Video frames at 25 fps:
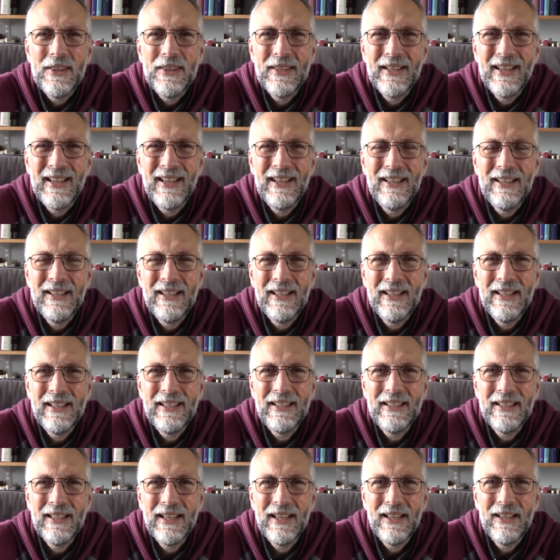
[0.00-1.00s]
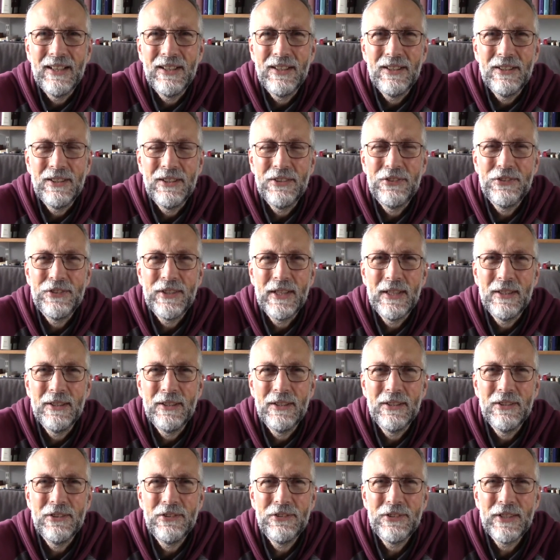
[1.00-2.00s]
I
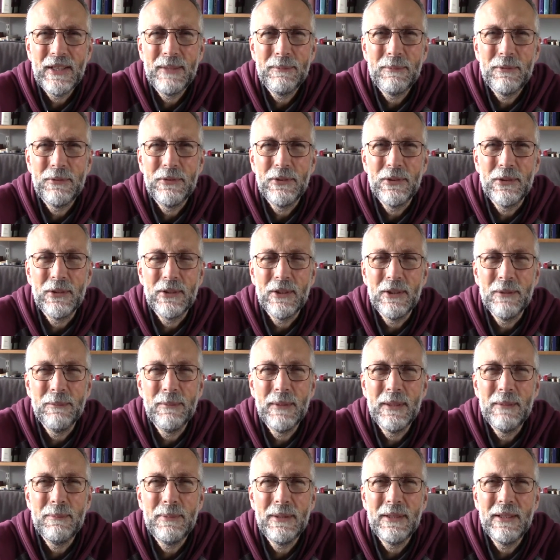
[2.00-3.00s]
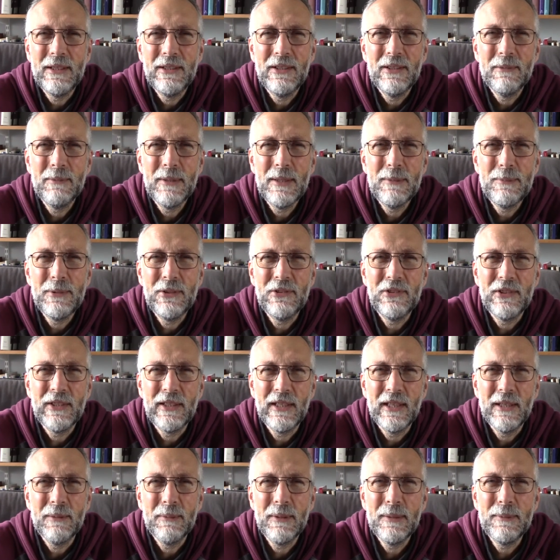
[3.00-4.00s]
stand before God, maybe
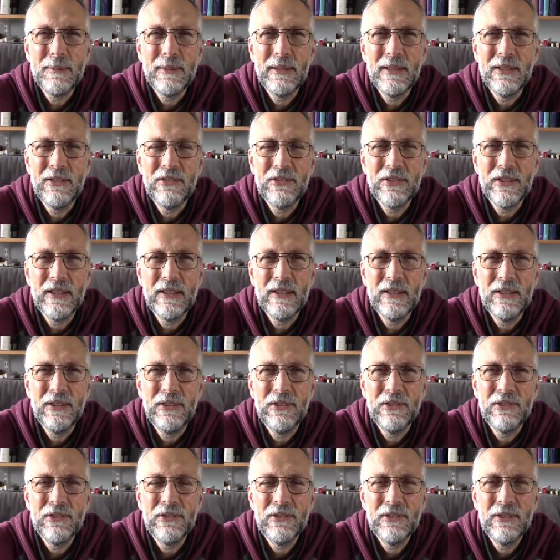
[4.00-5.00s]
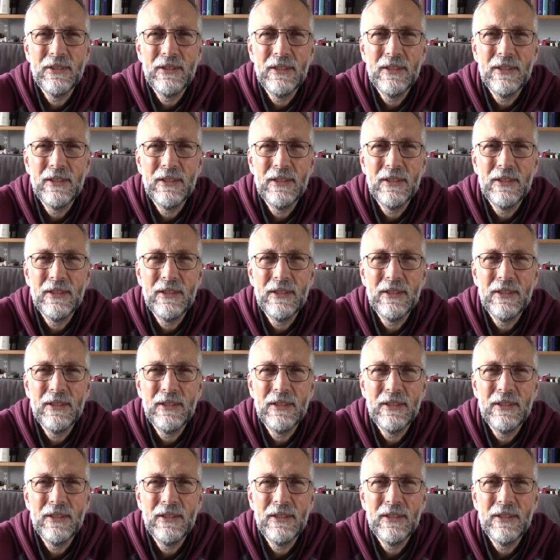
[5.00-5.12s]
singing, maybe in silence,